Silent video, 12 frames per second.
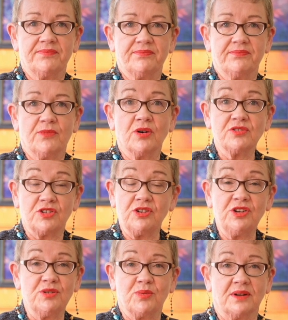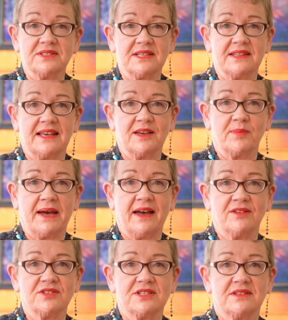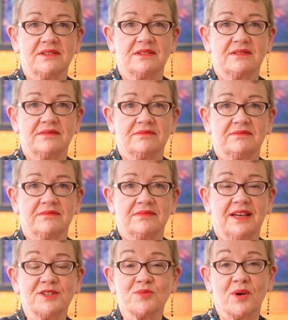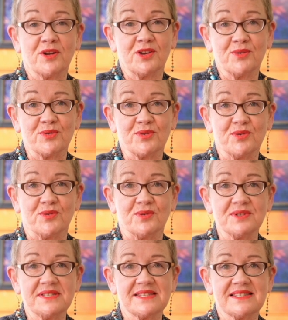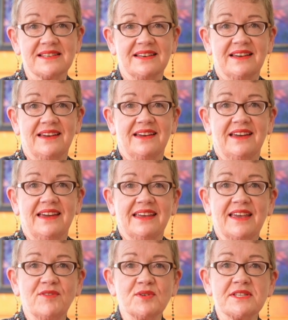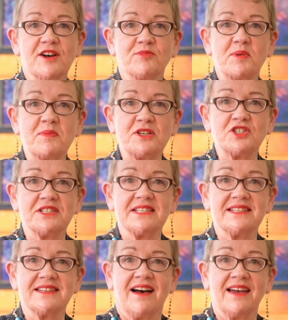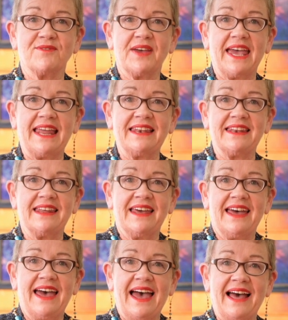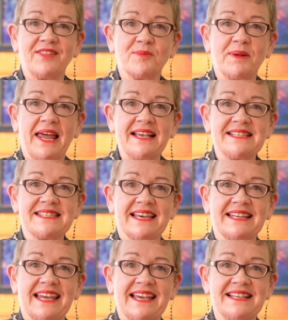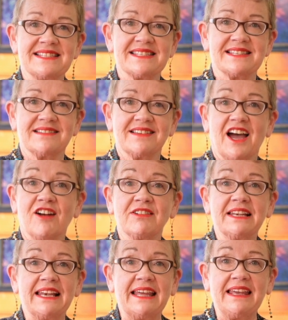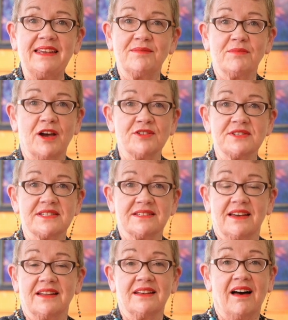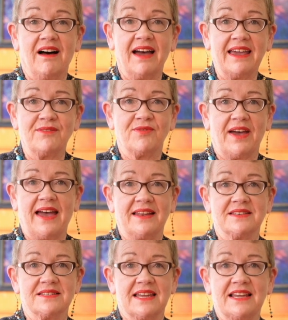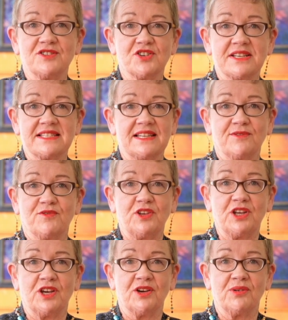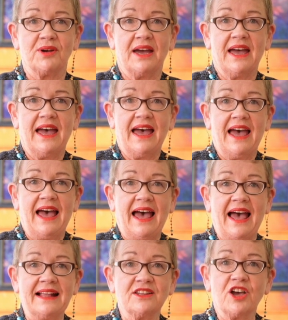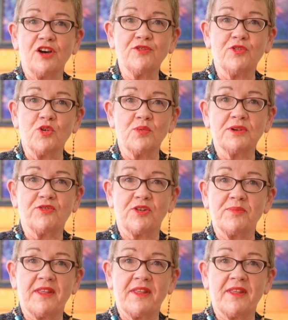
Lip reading: what do you want to think about? And what are your thoughts? Give yourself permission to dive in at the place that is currently most alive and interesting for you, and go forward from